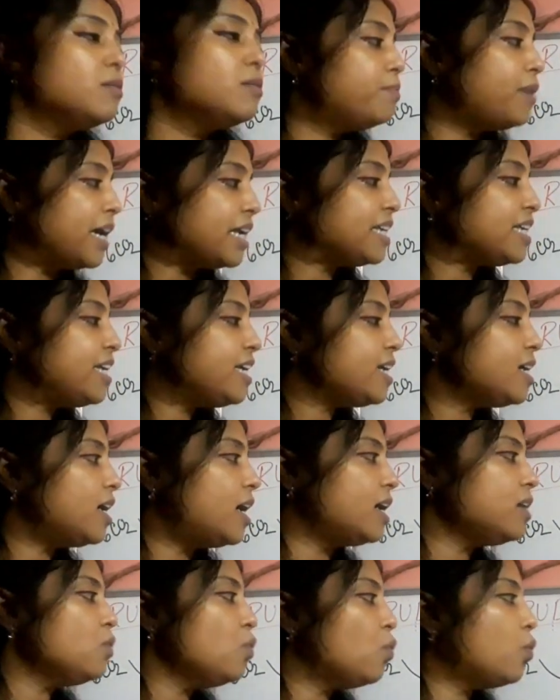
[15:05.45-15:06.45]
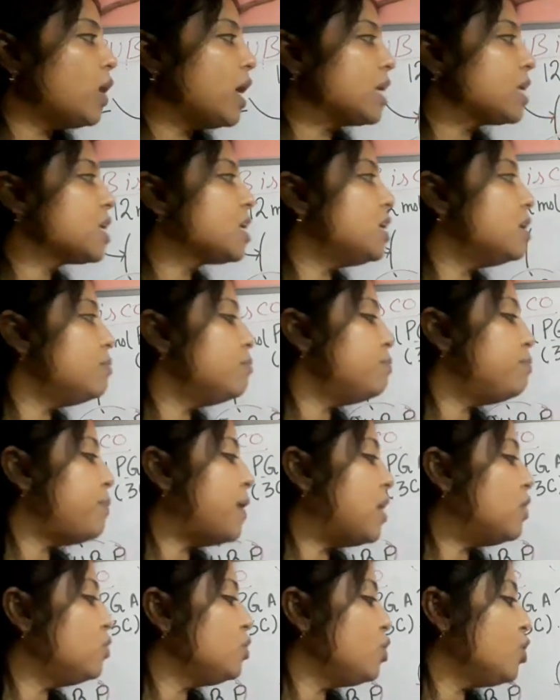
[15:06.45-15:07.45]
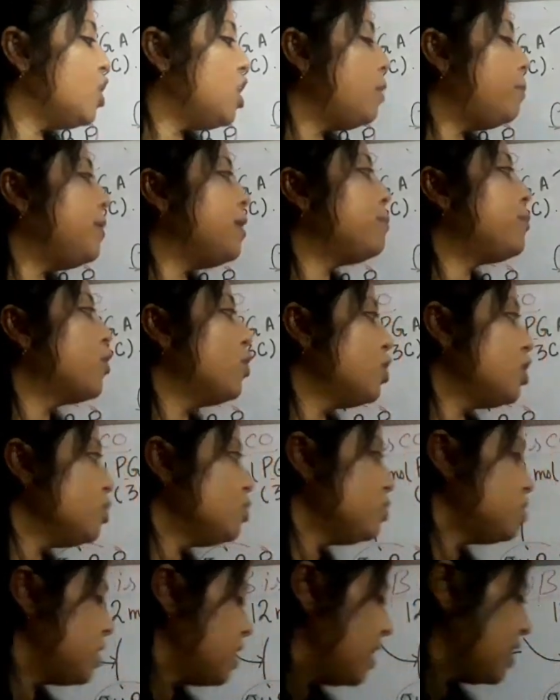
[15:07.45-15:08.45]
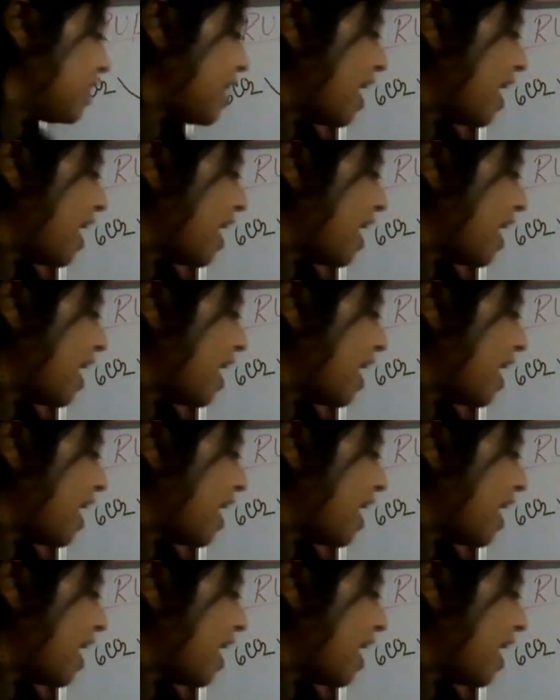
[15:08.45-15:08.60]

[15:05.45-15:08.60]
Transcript: But here one compound will be producing,